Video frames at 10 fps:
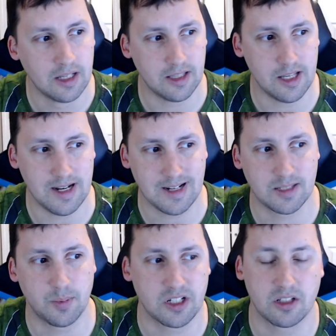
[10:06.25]
that
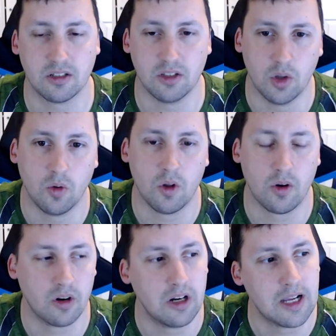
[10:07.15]
Xbox is no
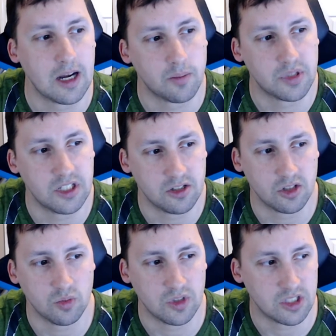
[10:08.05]
longer in competition
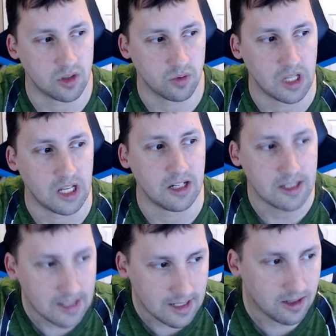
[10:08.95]
with Sony and
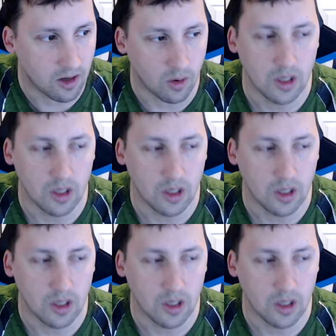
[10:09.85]
Nintendo